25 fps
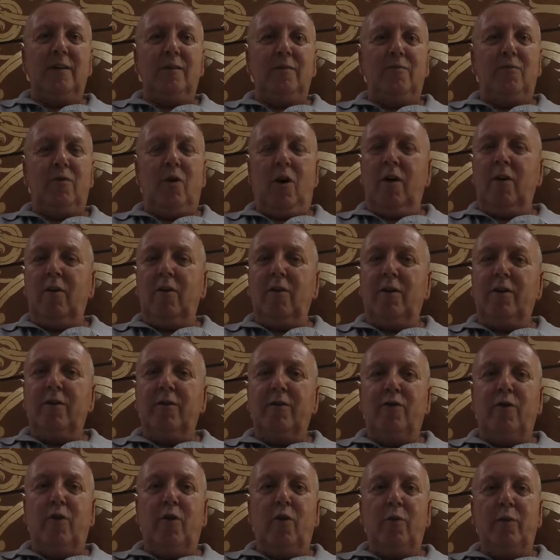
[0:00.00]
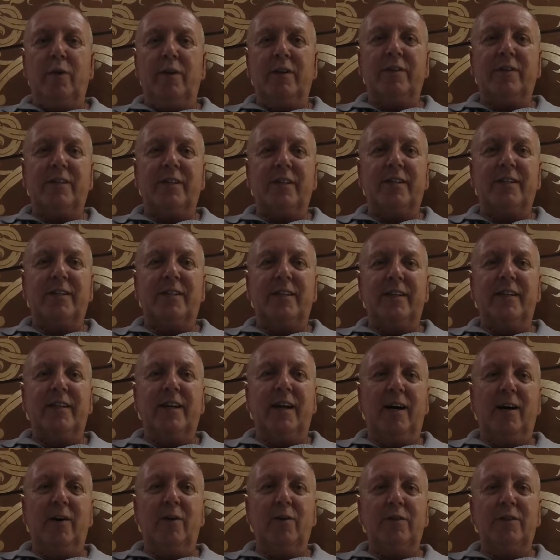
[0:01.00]
not looking forward to 16
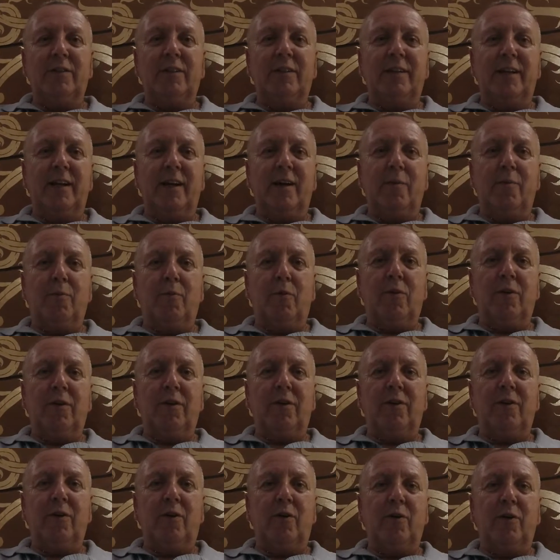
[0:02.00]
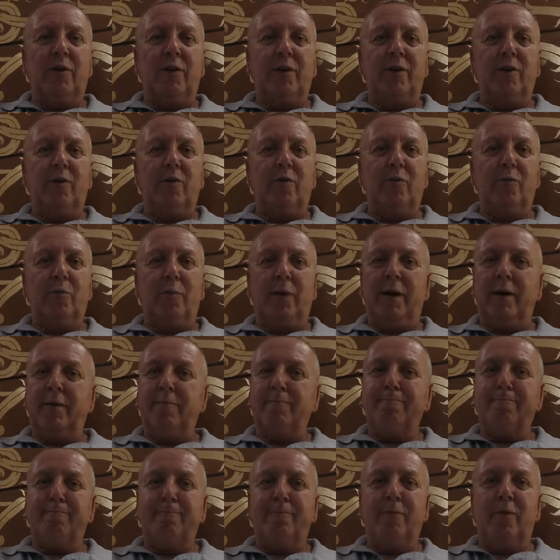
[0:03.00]
hours in an airport in Tokyo,
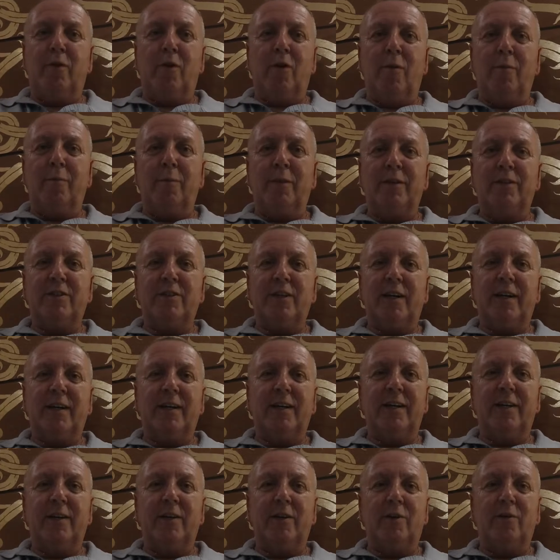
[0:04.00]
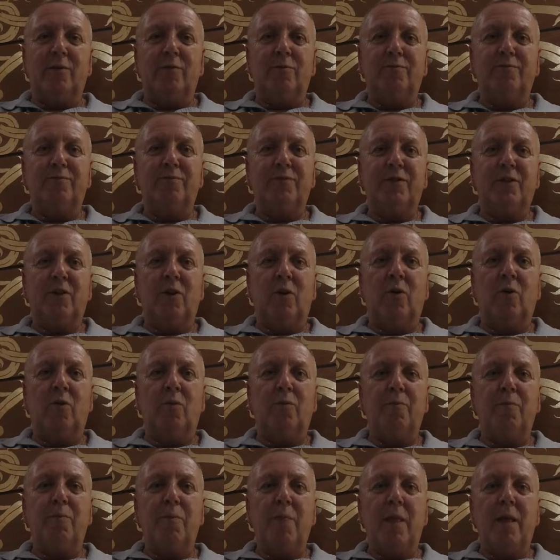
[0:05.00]
but not much I can do.
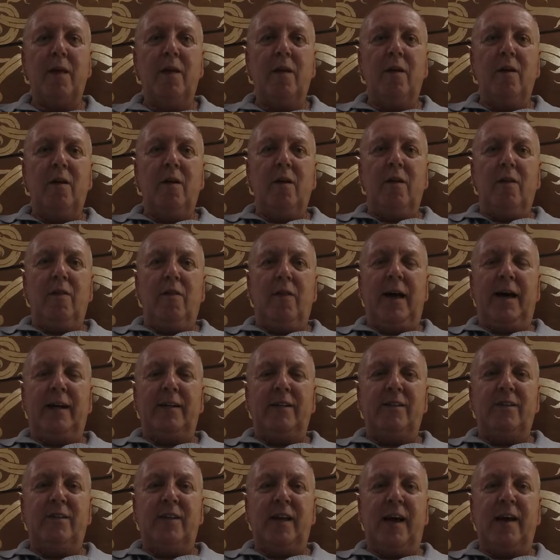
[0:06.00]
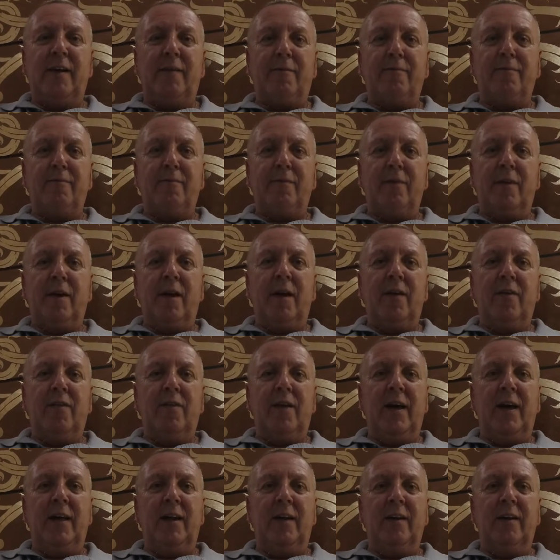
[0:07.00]
So that's set, and
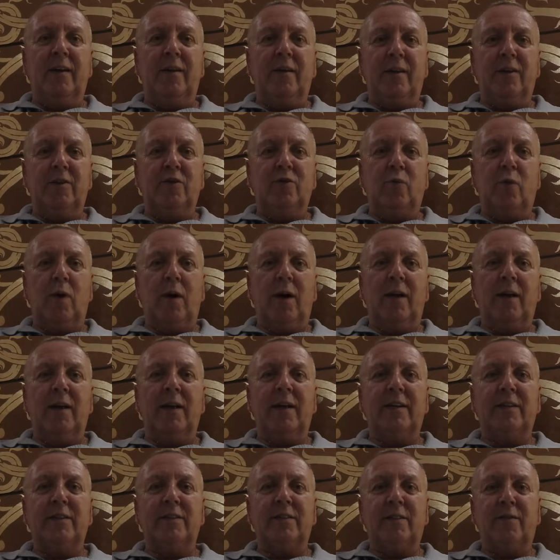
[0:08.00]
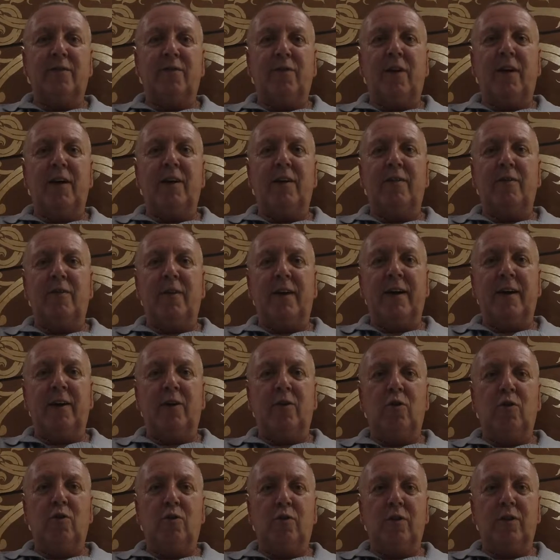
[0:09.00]
then as well as the flight to
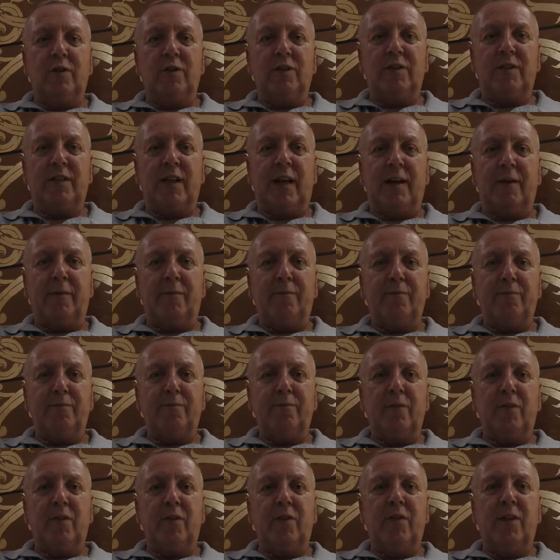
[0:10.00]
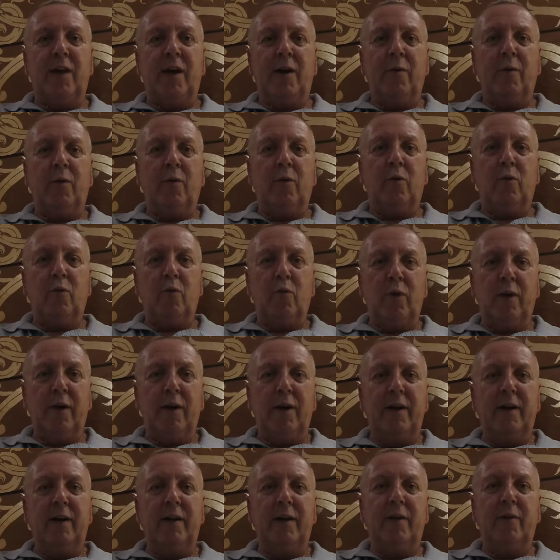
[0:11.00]
Vancouver is set. They were
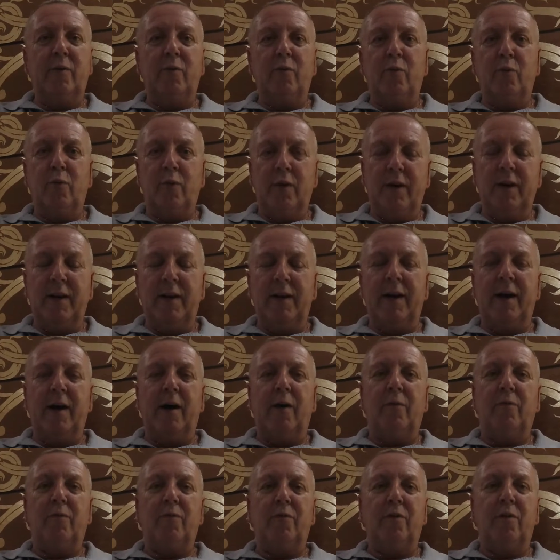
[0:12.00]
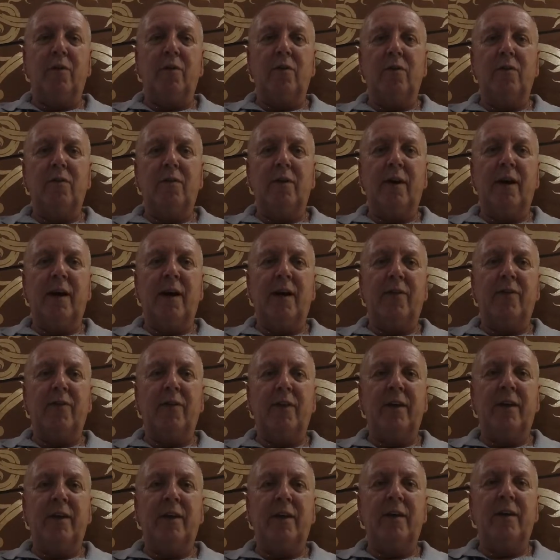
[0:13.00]
really, really helpful at
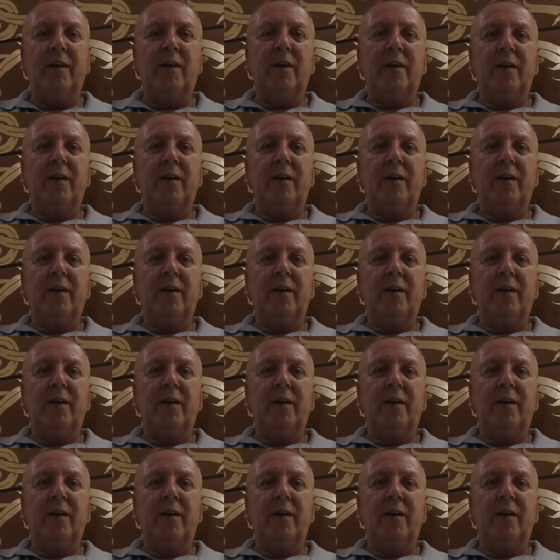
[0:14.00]
the